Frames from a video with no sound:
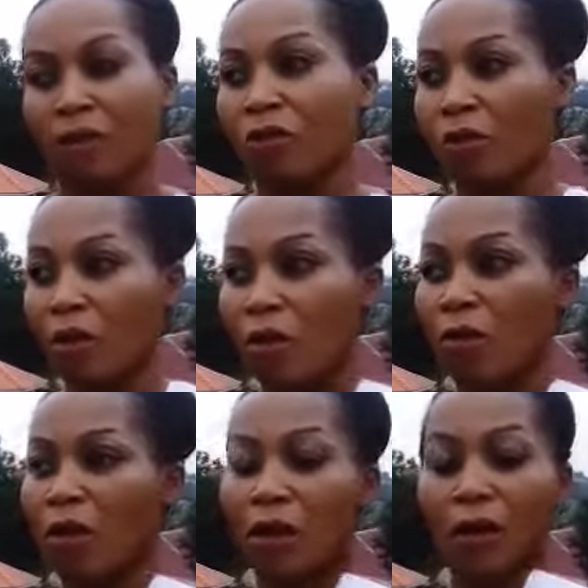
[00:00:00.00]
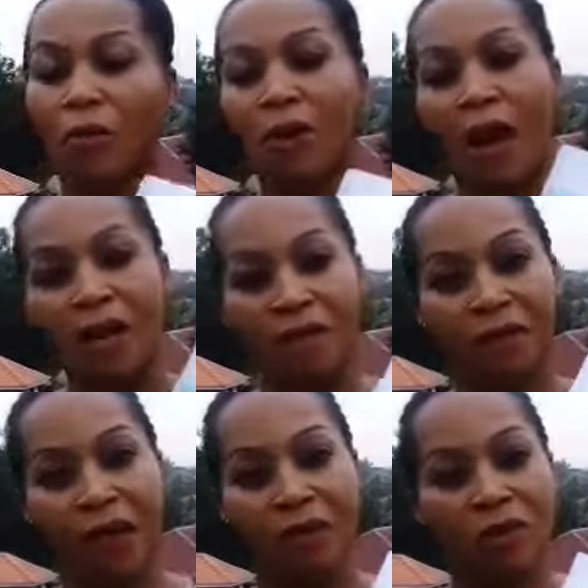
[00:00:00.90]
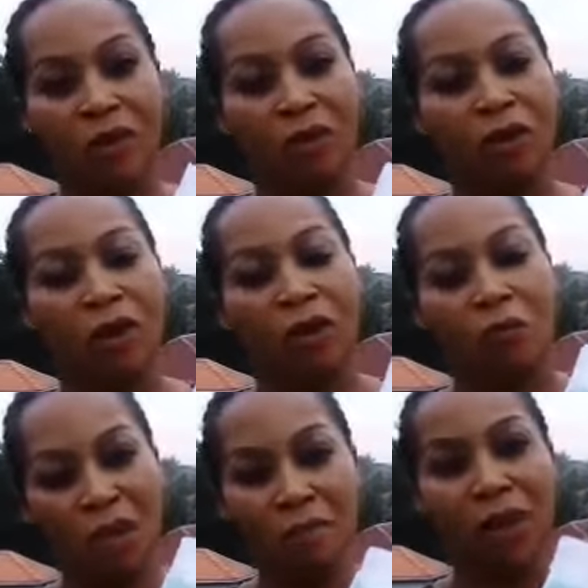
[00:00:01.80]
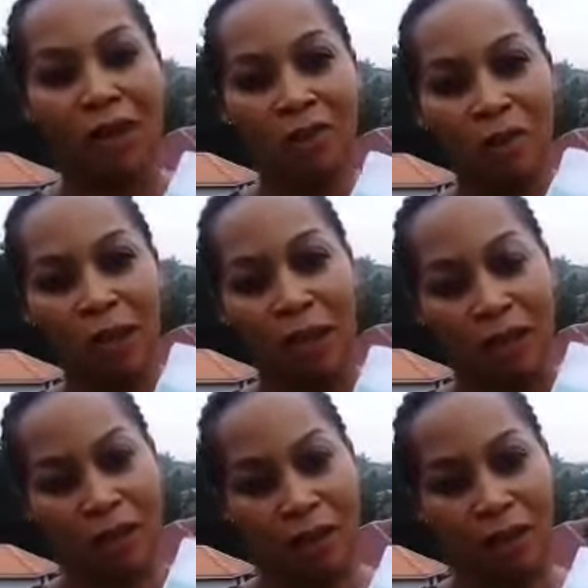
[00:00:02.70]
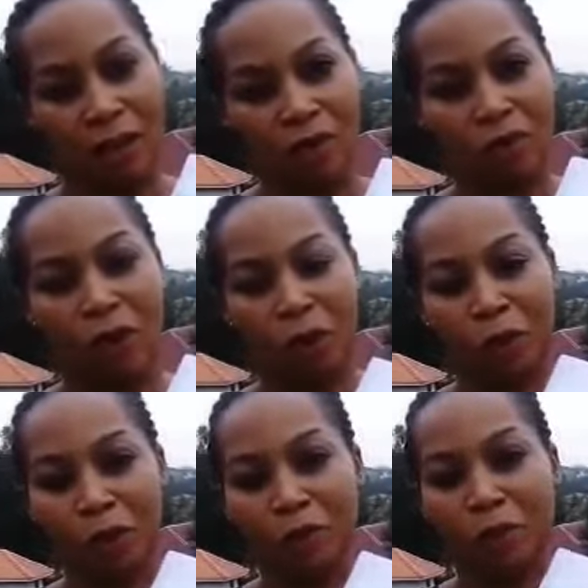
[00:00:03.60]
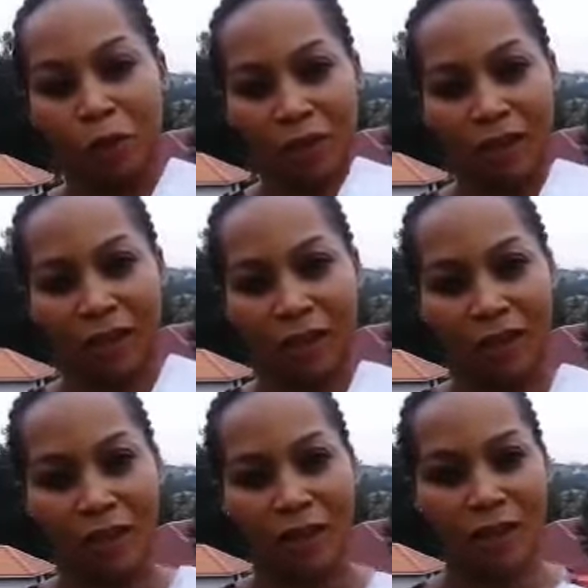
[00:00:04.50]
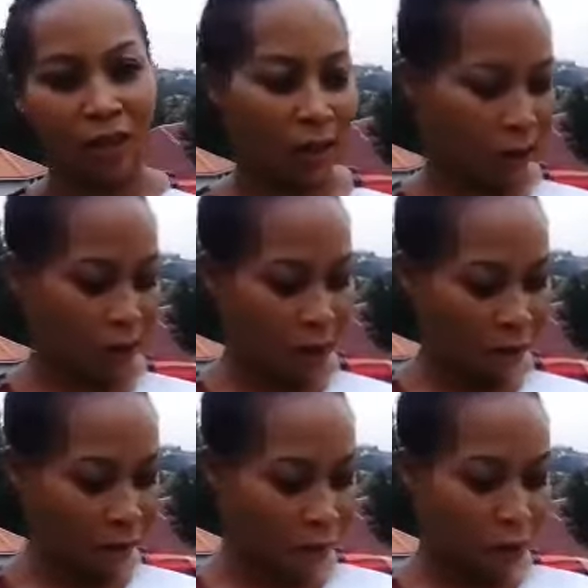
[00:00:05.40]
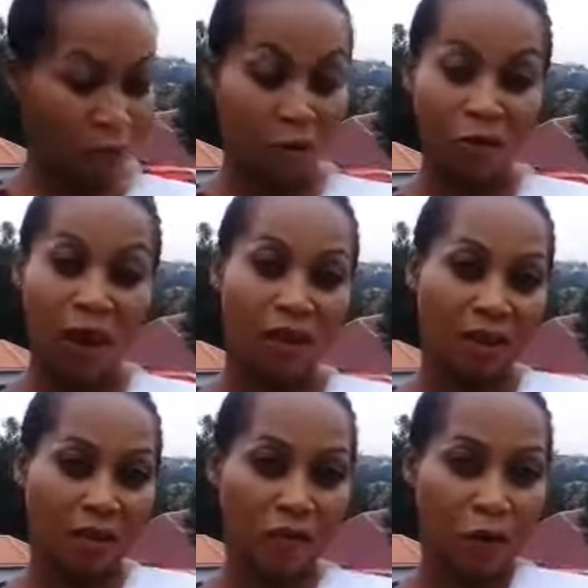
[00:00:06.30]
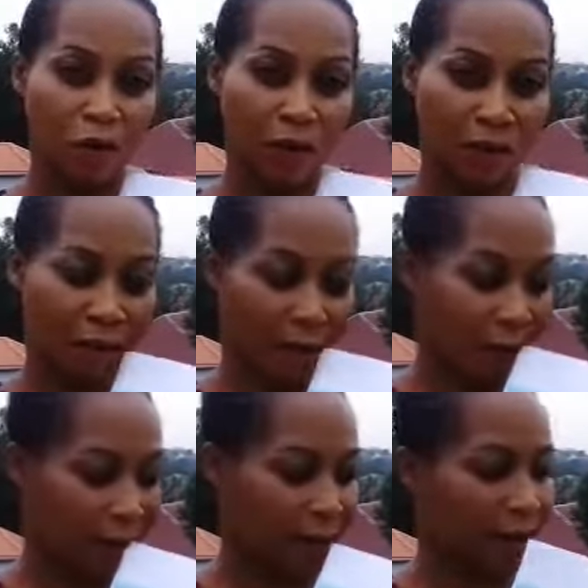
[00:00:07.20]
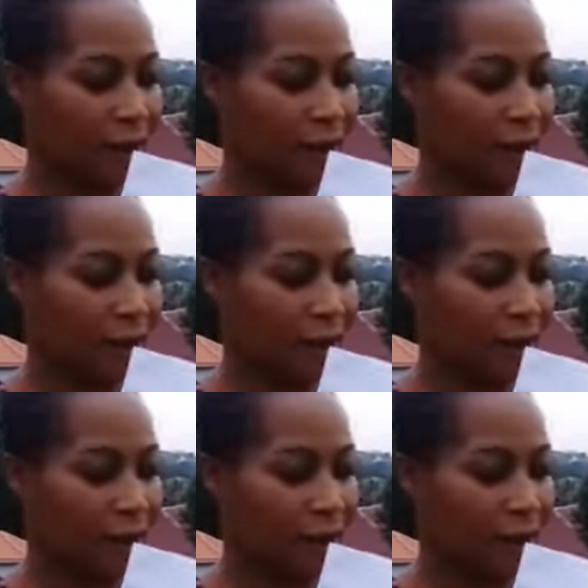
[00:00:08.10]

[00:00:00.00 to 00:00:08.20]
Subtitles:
So we advise minimize on the extraction processes. If possible, you can save your teeth early.